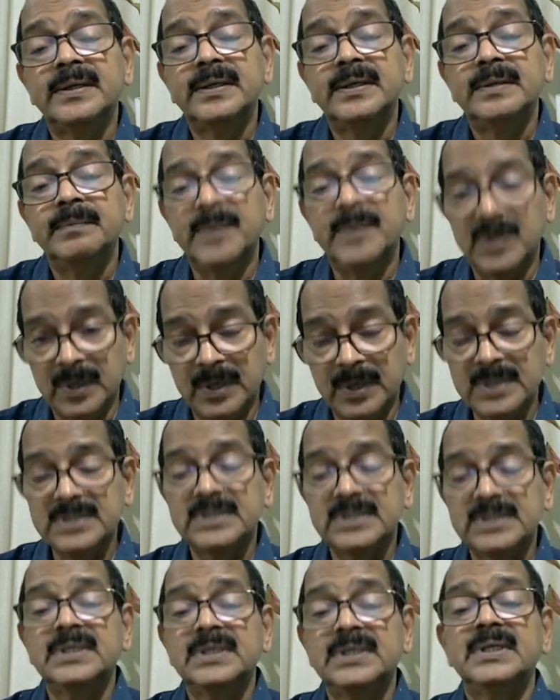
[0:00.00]

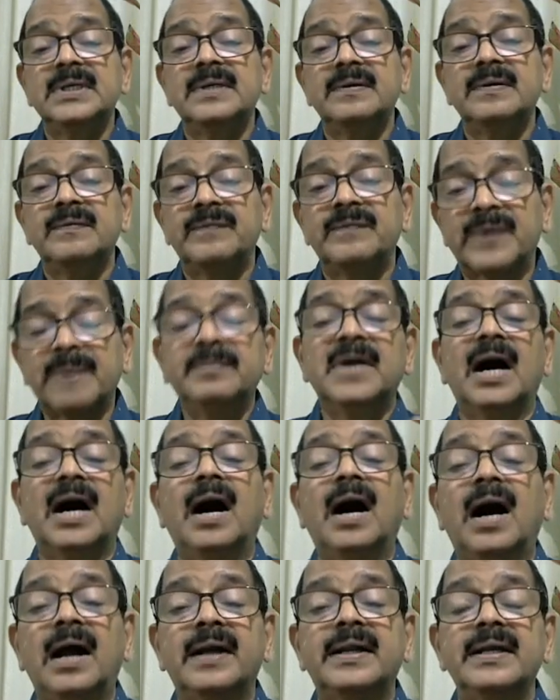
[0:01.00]
because from the
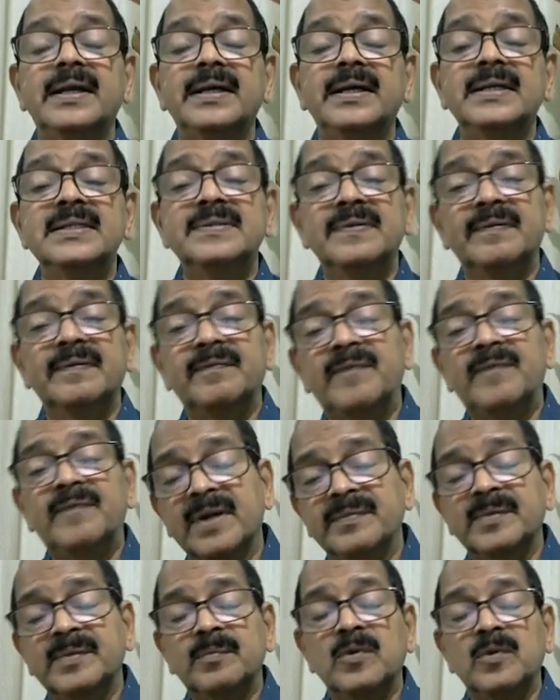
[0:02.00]
heart is one
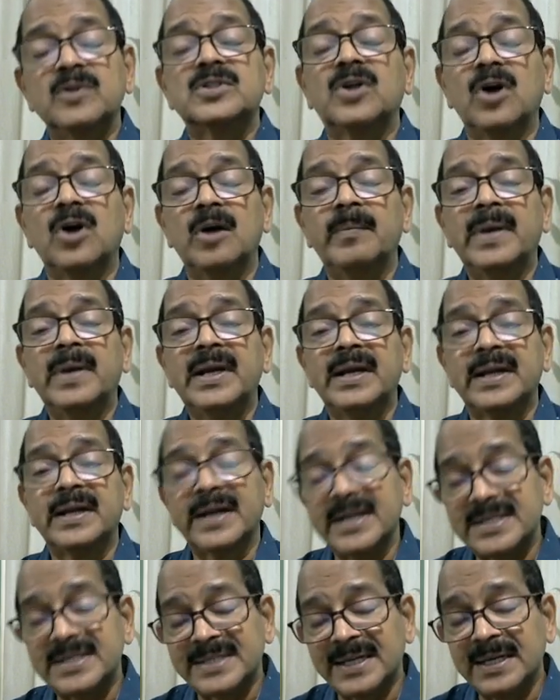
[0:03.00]
of the most common
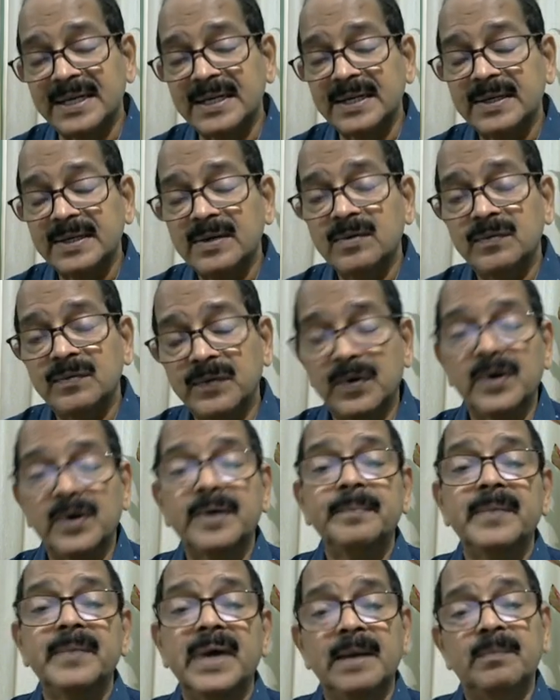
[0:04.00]
reason
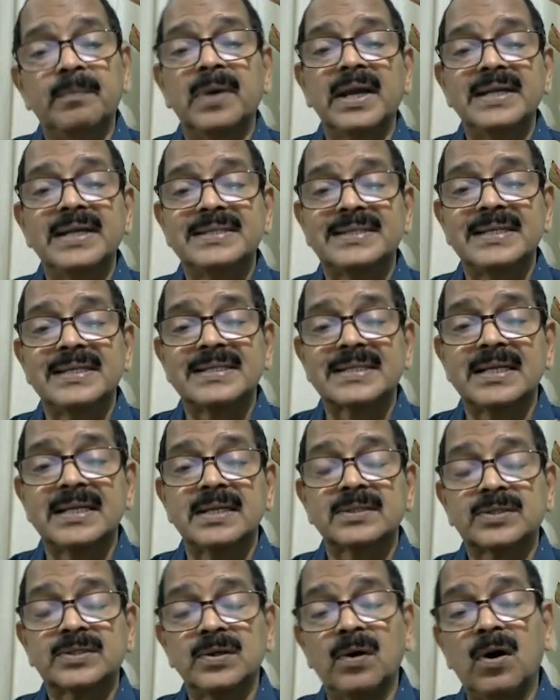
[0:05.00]
for embolization.
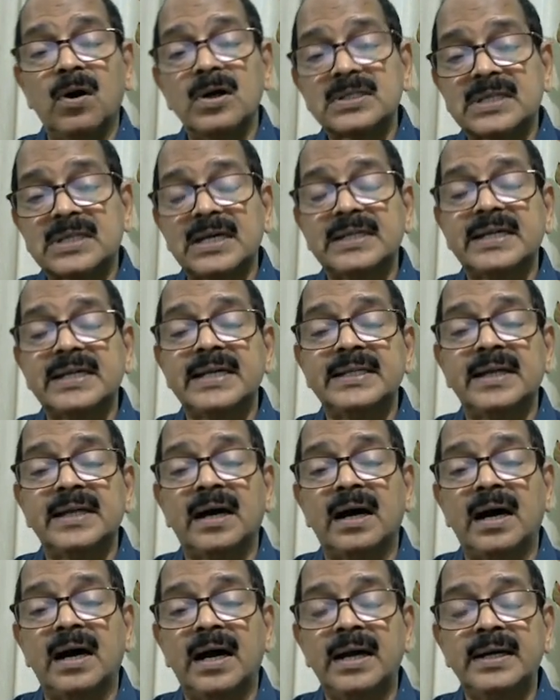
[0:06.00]
So auscultate the
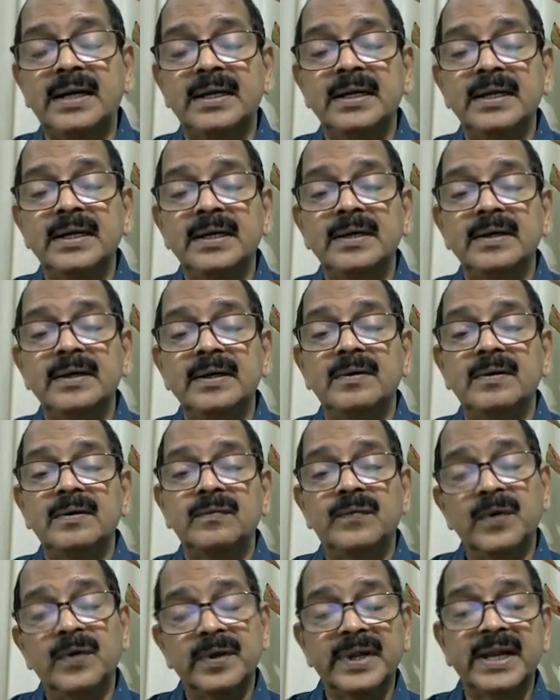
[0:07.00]
heart
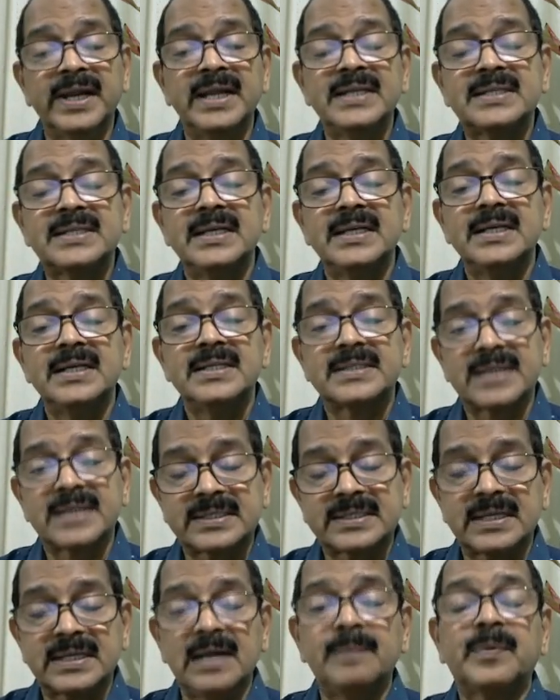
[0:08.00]
for any
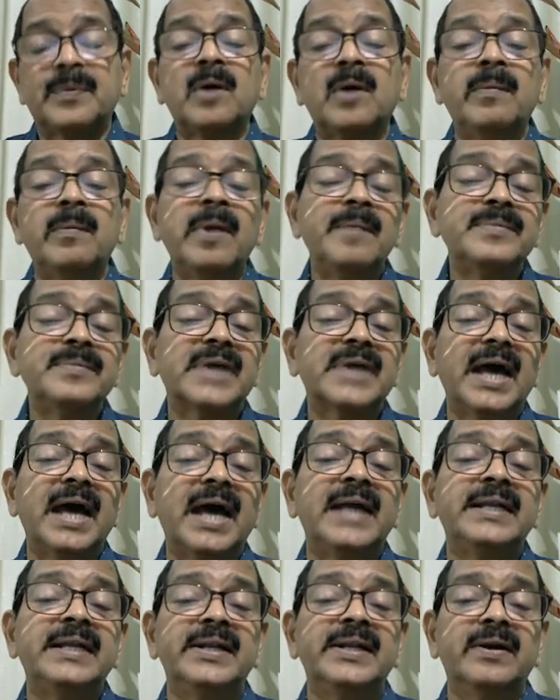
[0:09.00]
structural problems
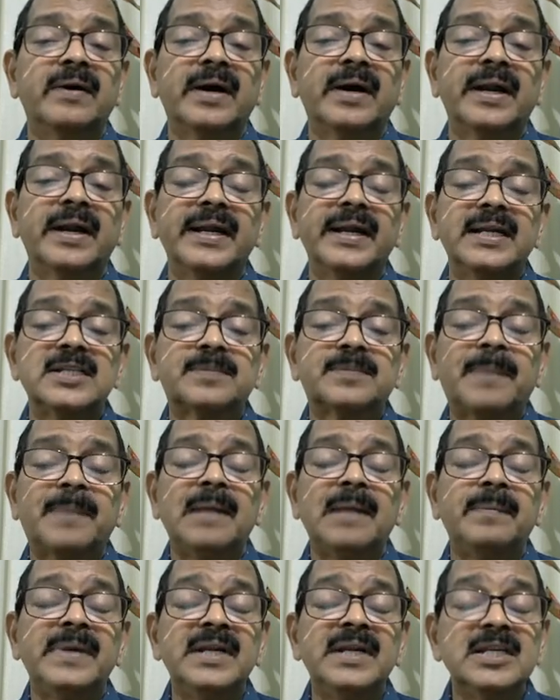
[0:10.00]
and endocarditis,
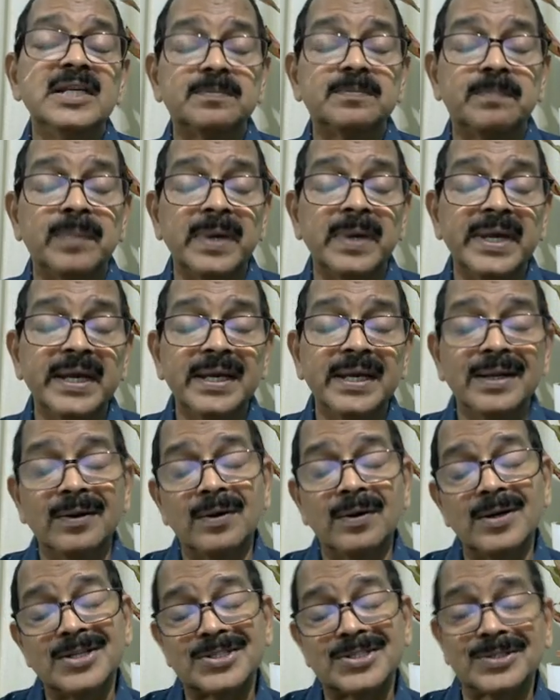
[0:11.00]
palpitis, spleen
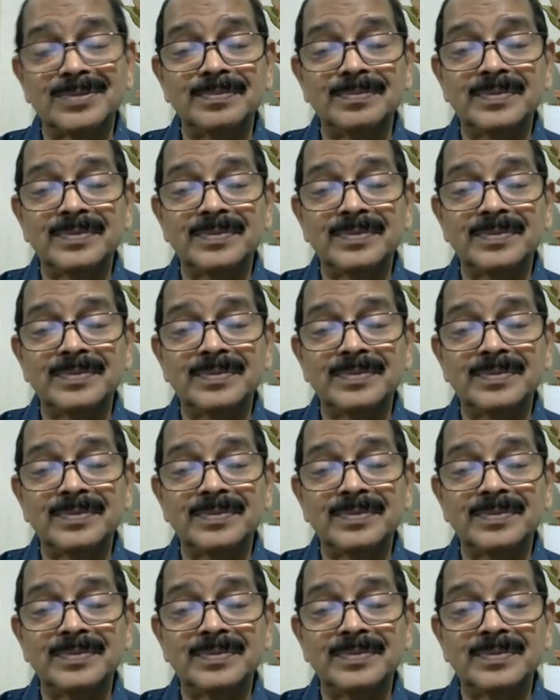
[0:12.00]
also.